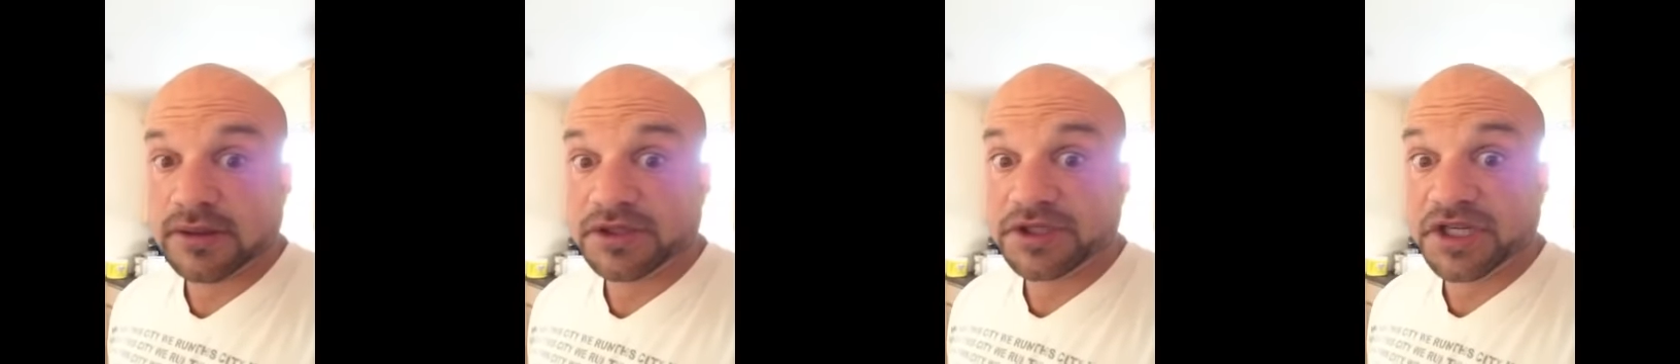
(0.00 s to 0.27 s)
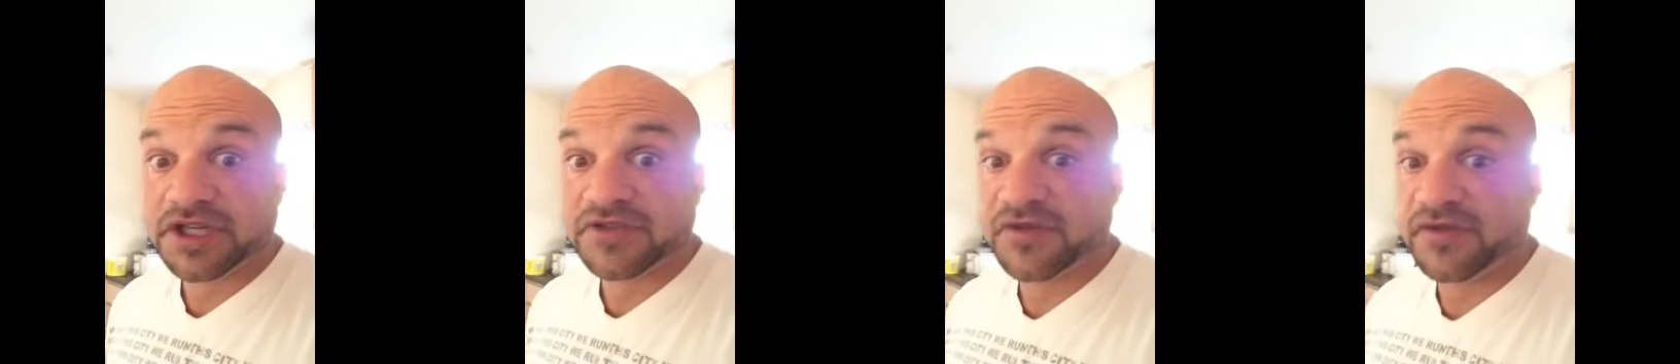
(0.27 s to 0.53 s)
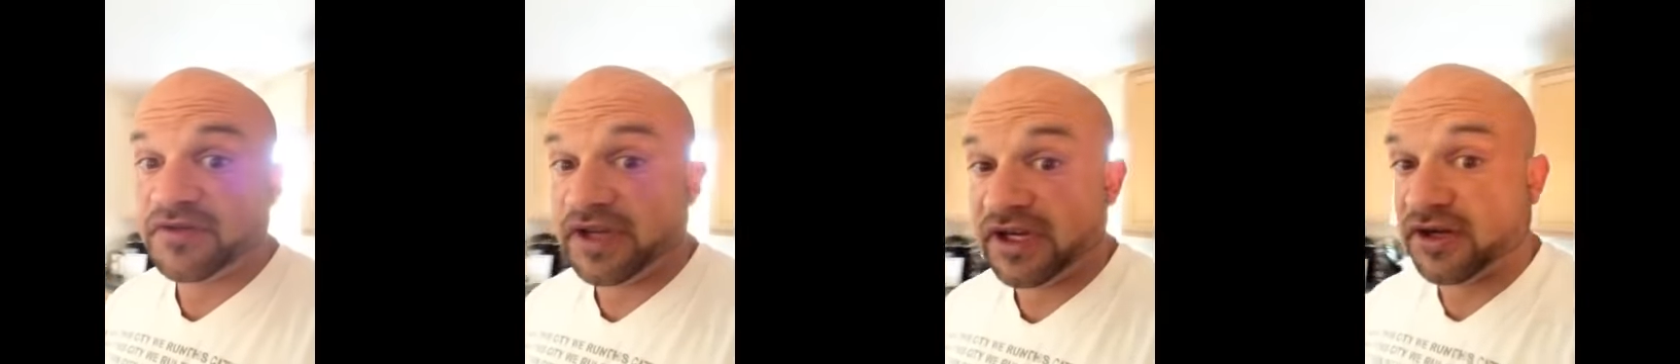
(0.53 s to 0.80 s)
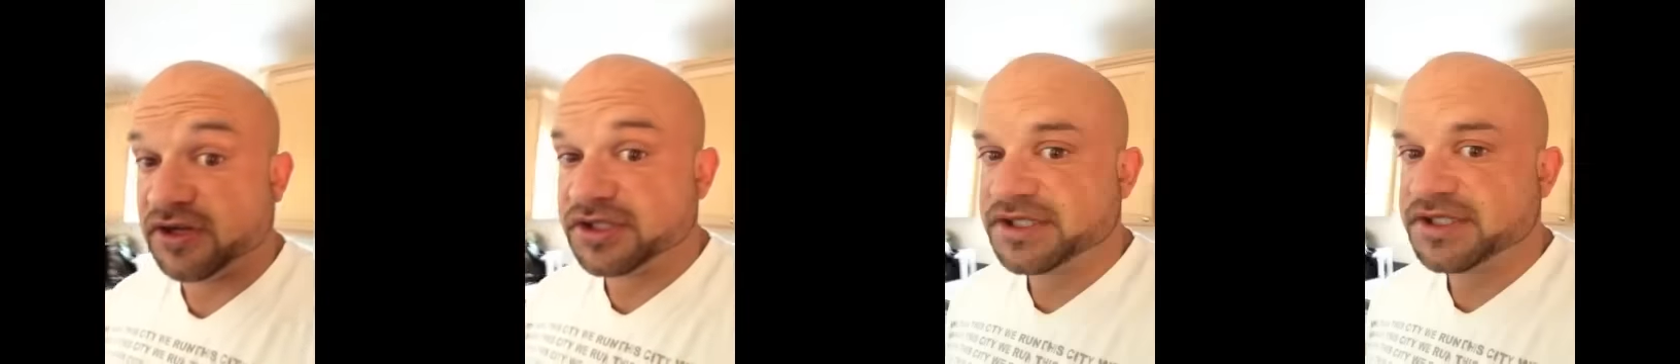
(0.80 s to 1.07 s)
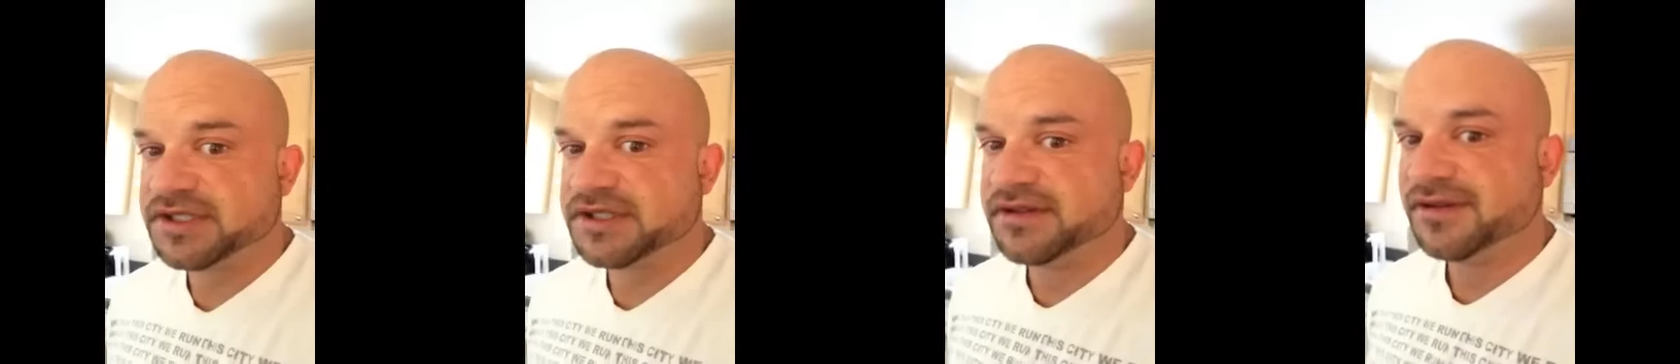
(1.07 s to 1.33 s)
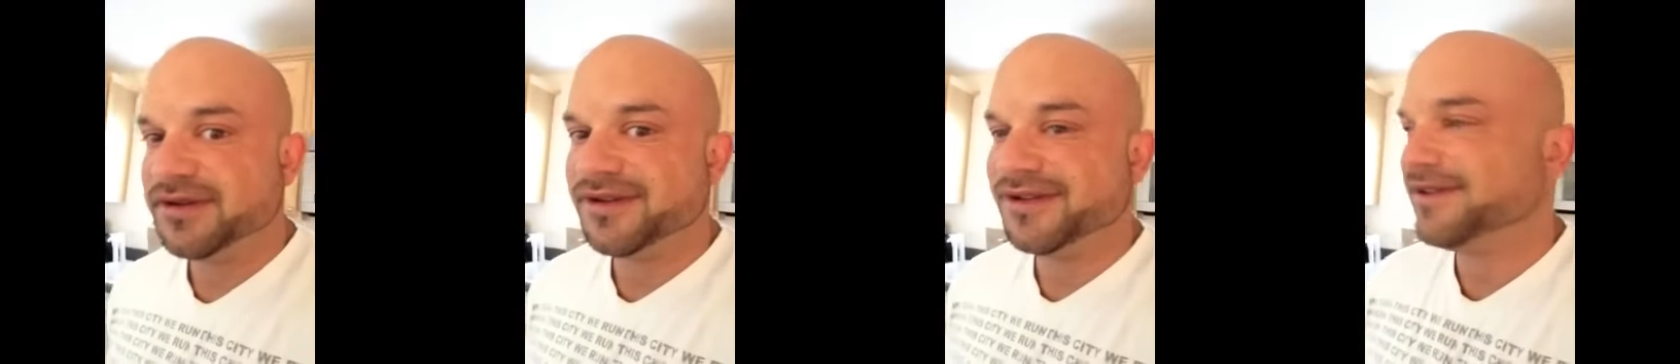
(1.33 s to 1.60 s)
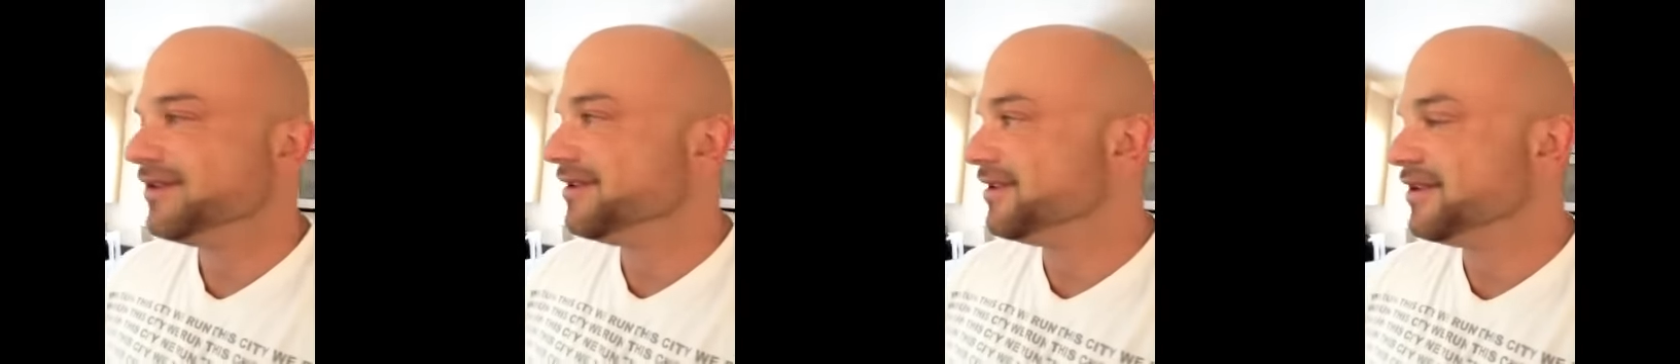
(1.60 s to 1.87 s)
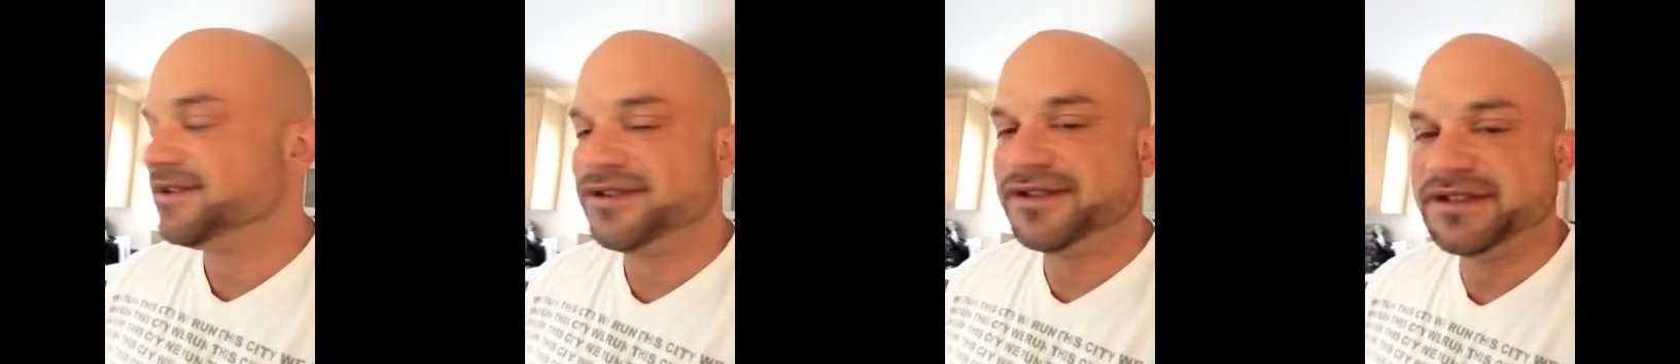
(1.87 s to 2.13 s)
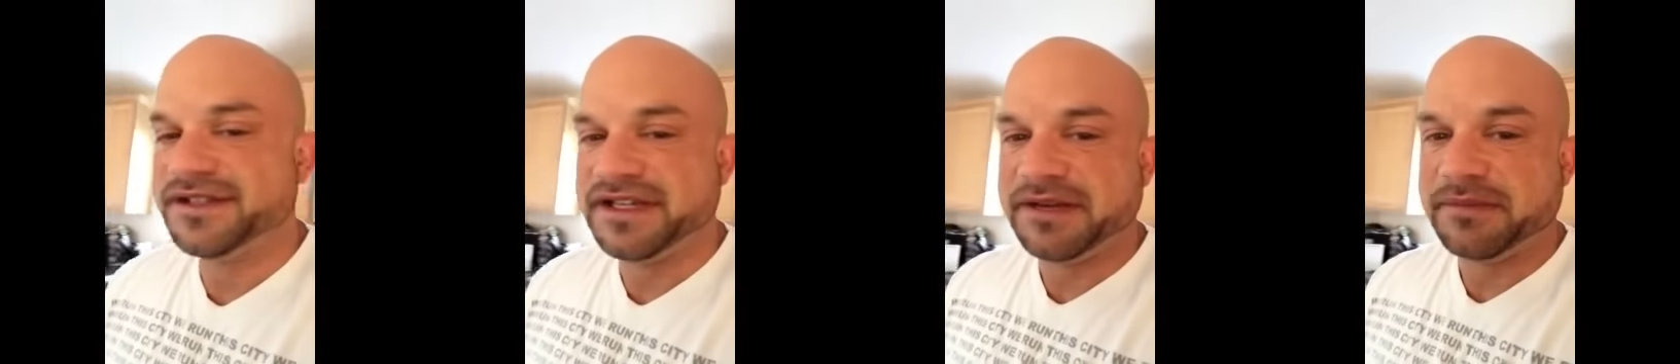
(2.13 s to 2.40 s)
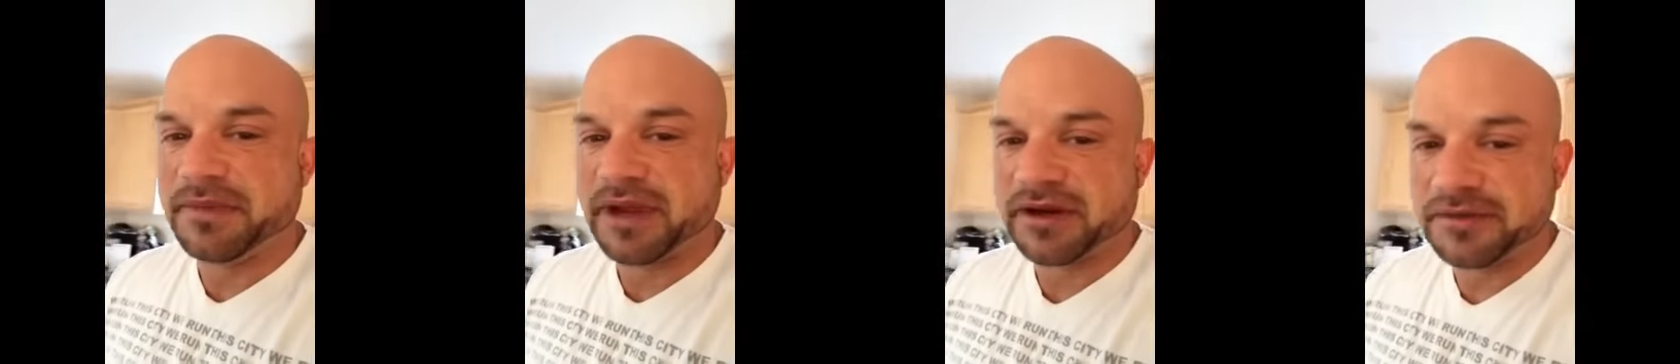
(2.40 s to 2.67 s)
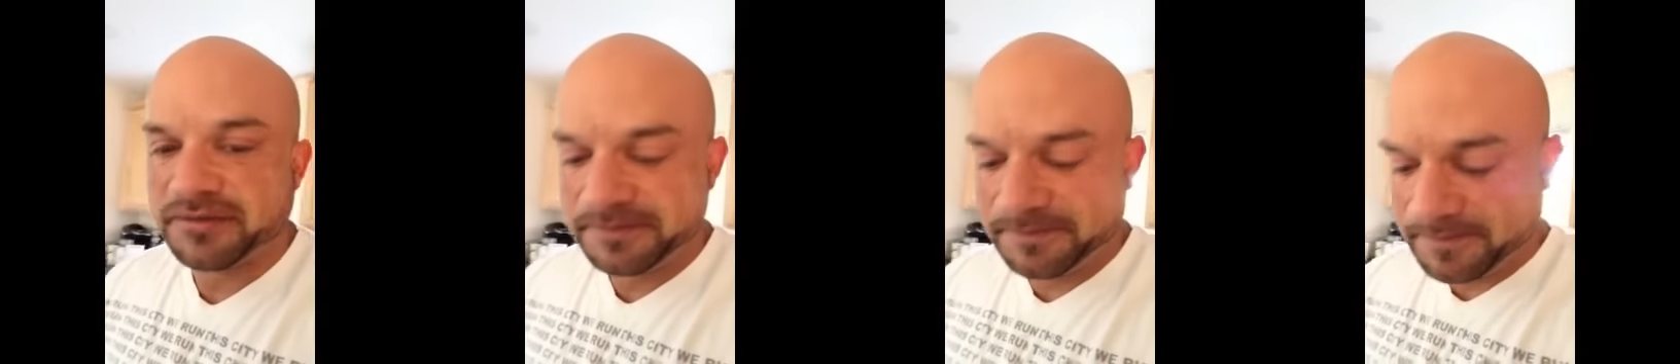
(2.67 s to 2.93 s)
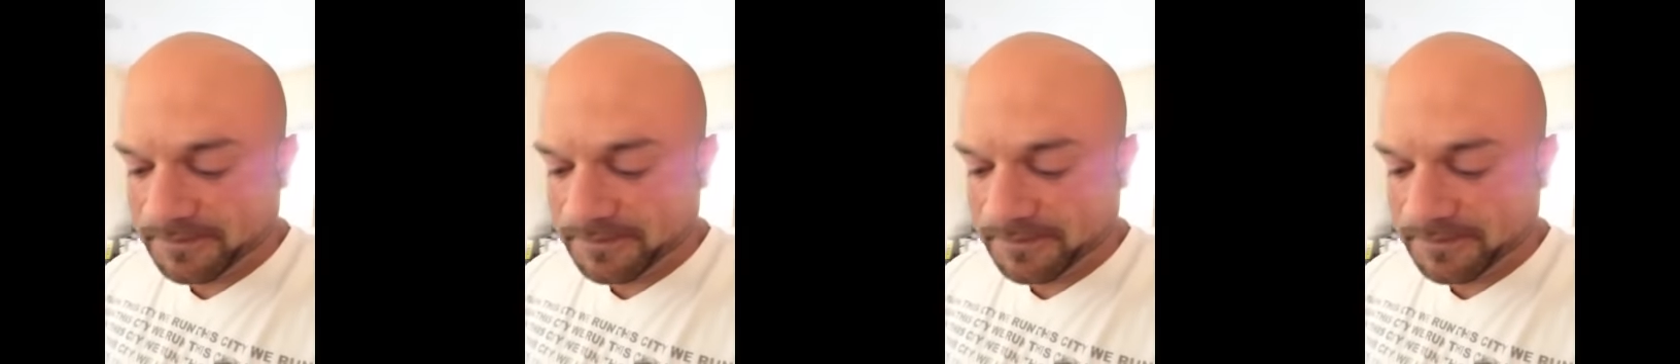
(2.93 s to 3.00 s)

GH15ers, Team Metal.